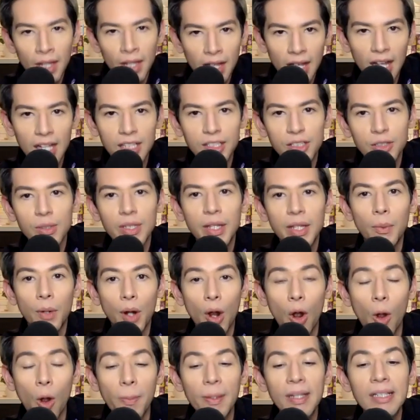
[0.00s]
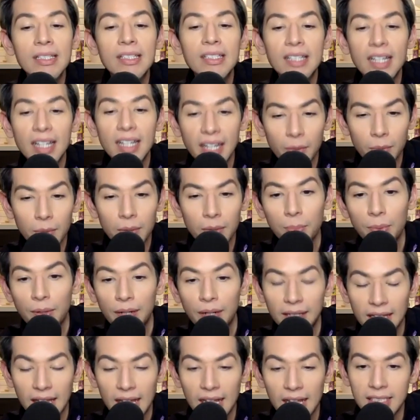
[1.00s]
And so they were hoping Siggy would
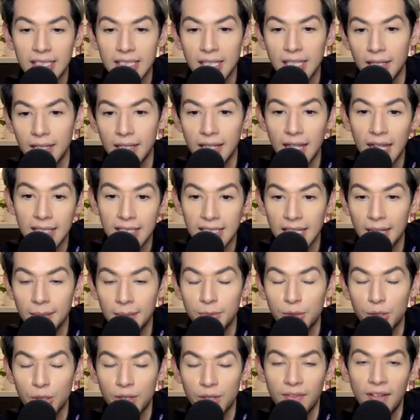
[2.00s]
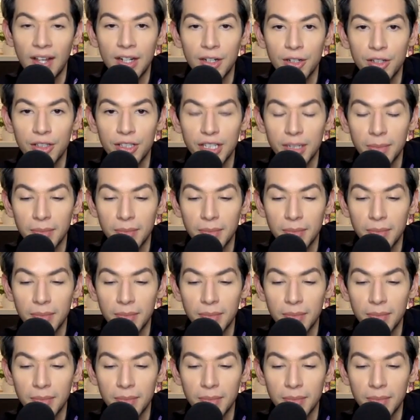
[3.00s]
bring that that same sort of energy,